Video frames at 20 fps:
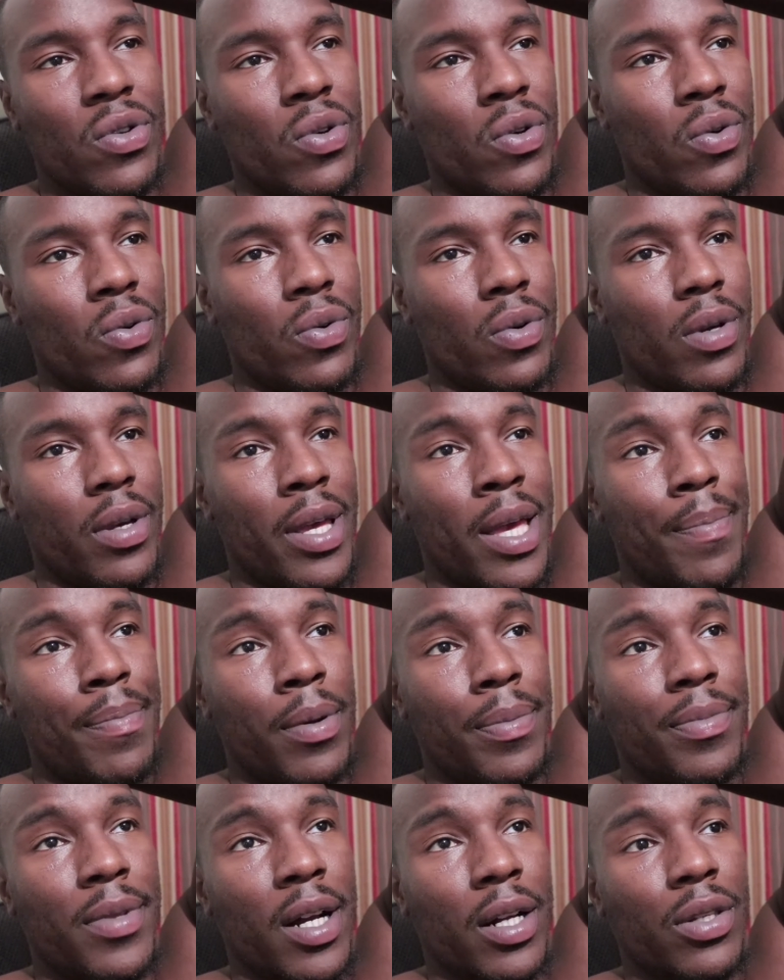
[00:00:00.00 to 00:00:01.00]
do hip
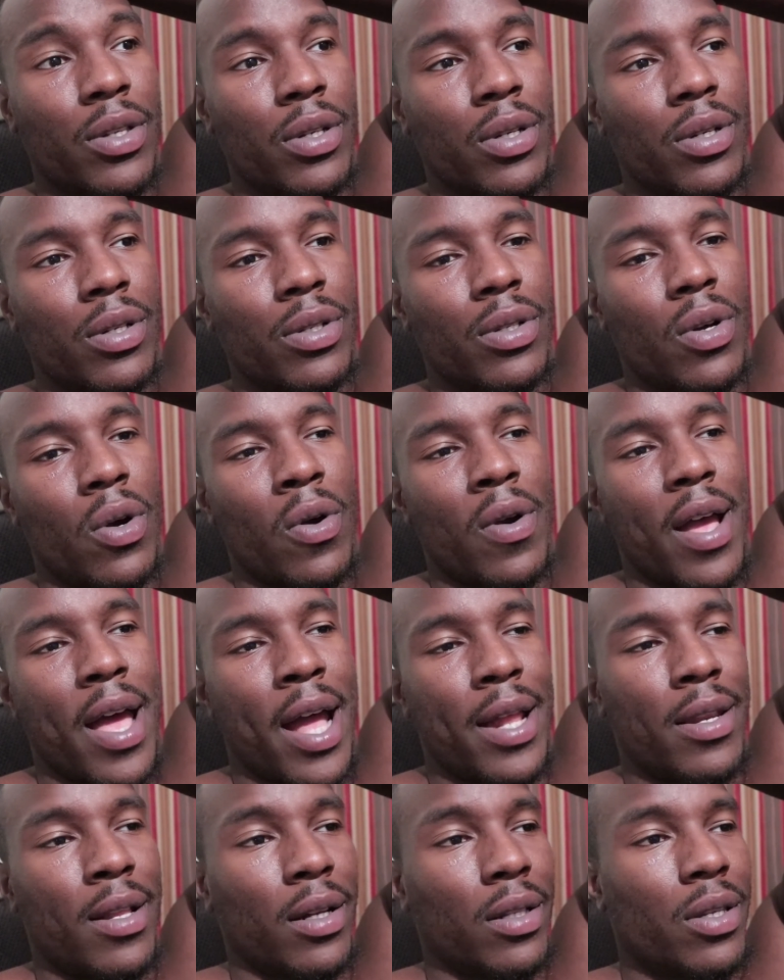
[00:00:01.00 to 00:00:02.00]
abductors or
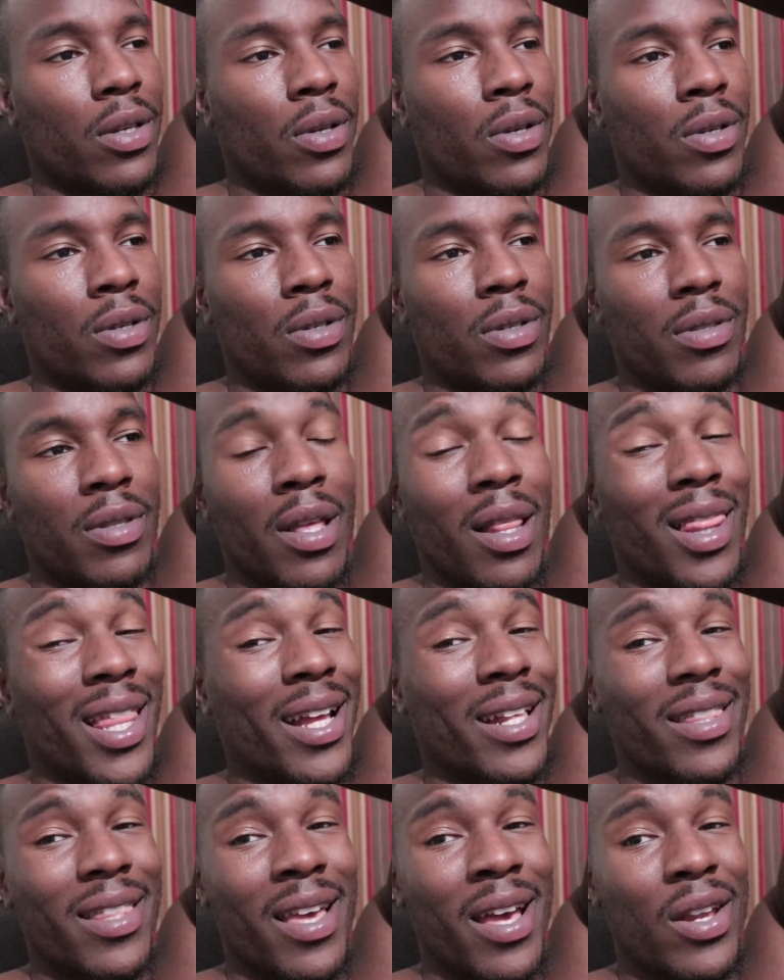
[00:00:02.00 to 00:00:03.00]
adductors, Nothing
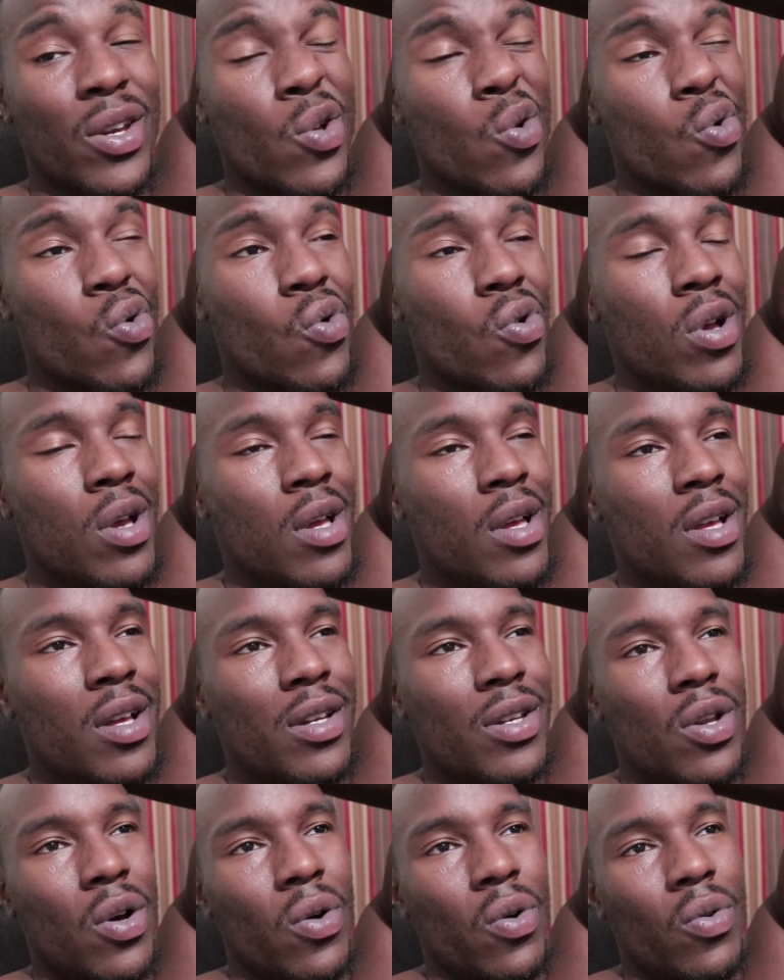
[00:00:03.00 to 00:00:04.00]
like that. No,
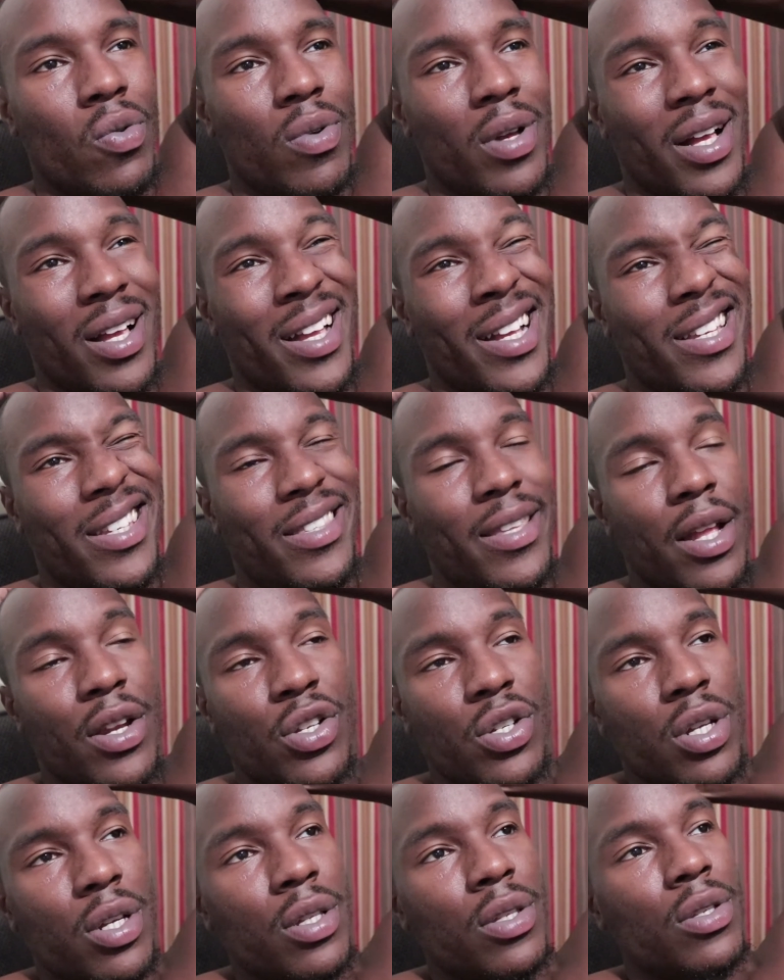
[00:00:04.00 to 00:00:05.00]
no
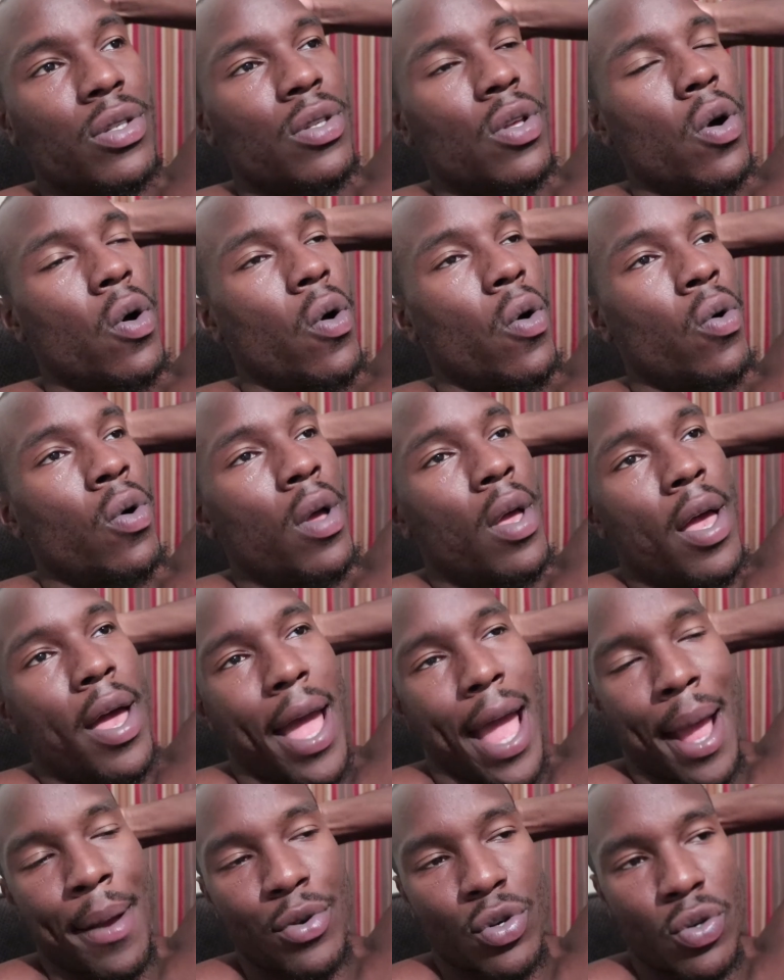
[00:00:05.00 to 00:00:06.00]
extensions, no
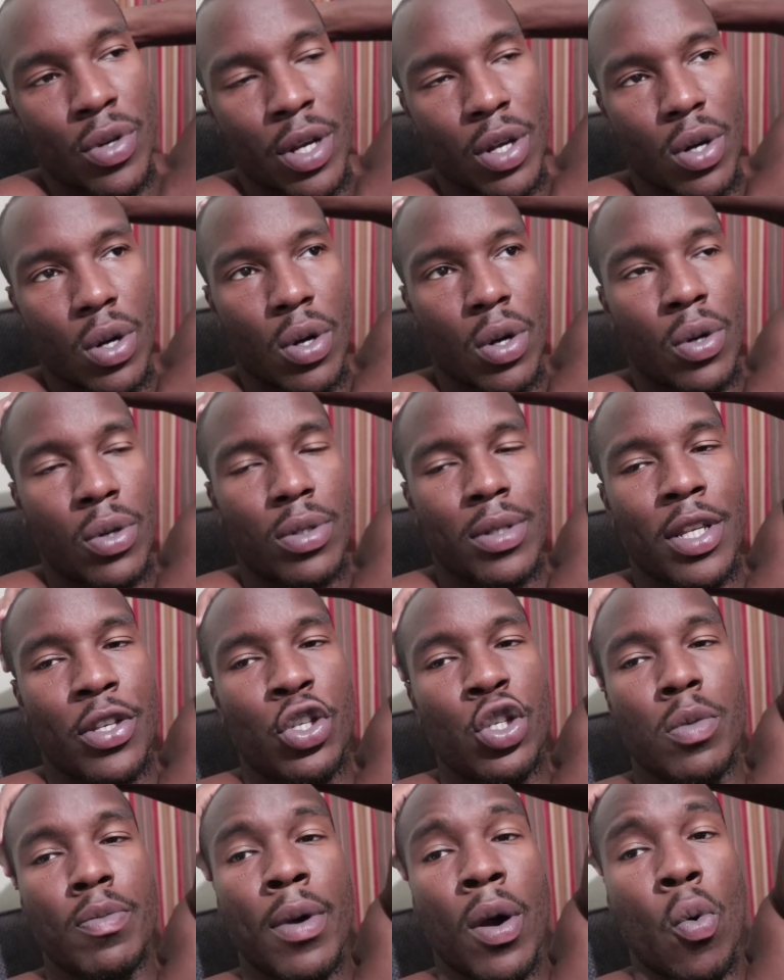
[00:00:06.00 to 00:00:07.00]
hamstring curls. Just
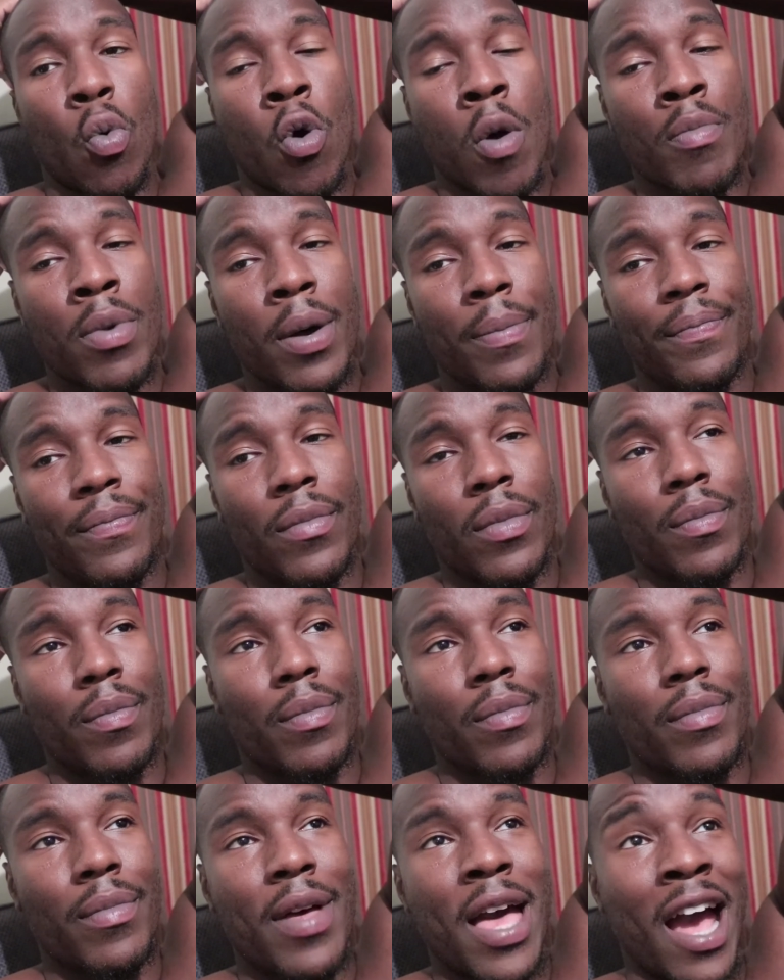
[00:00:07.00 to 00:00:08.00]
using my warm up
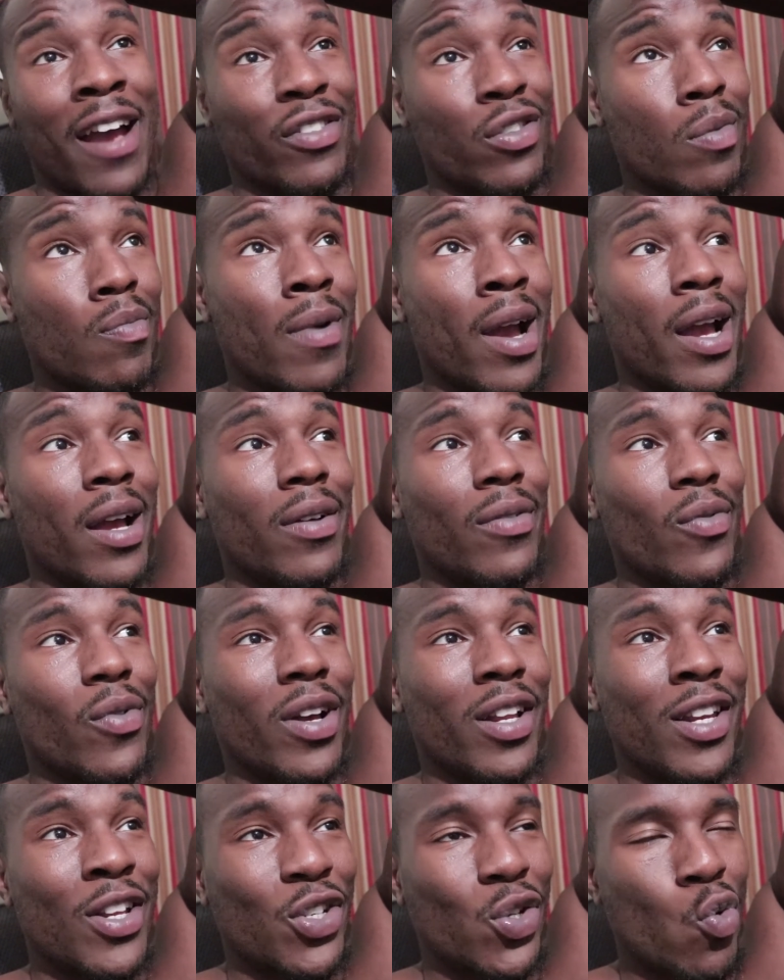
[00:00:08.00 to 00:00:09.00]
after my
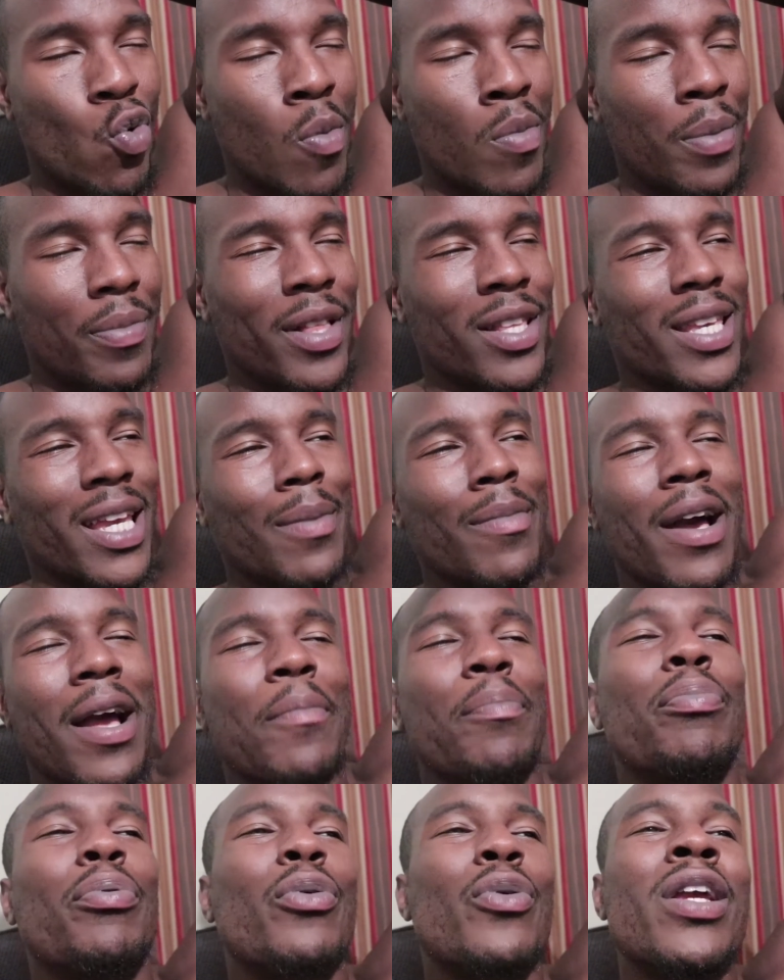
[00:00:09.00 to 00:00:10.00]
initial warm up. That's like my
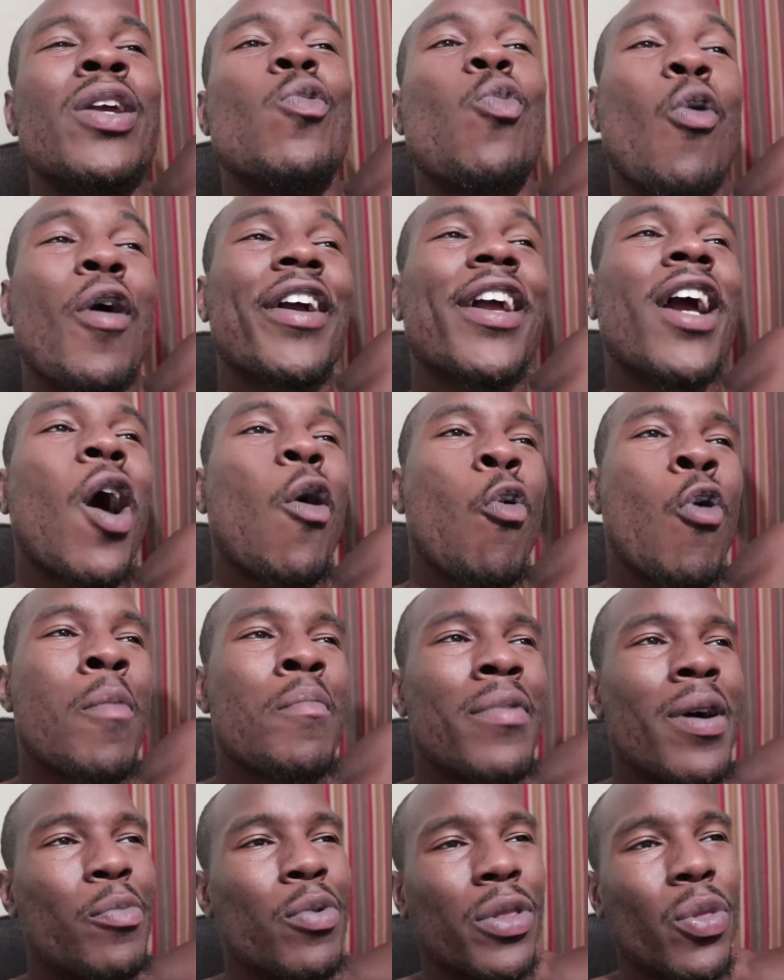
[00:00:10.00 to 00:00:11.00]
pre workout
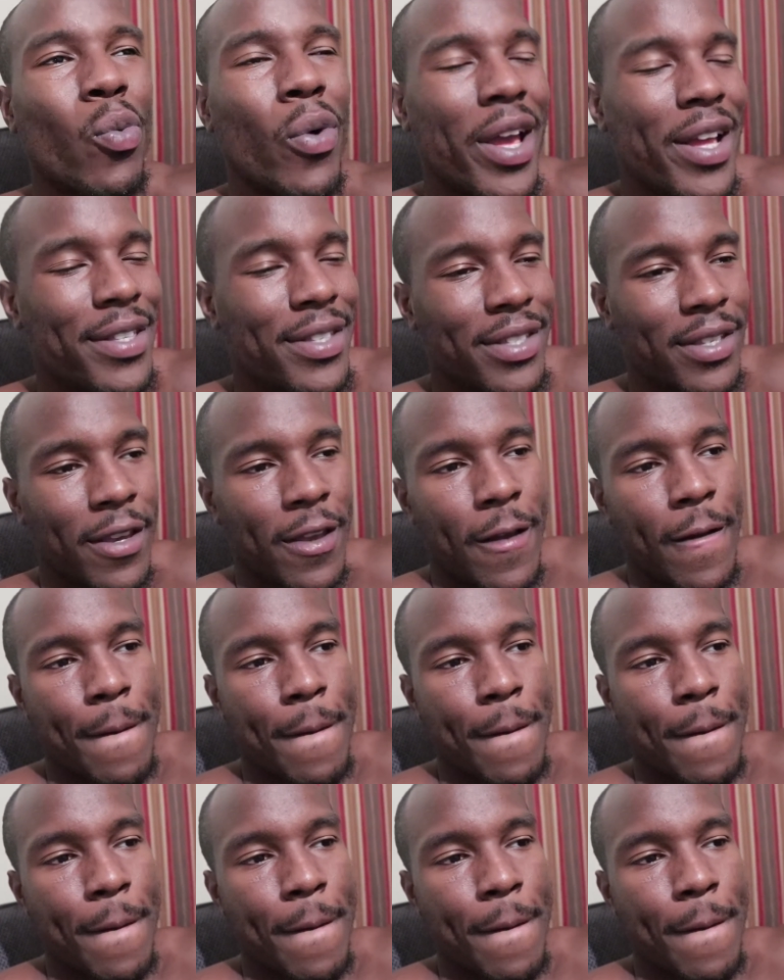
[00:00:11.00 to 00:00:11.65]
warm up with weights.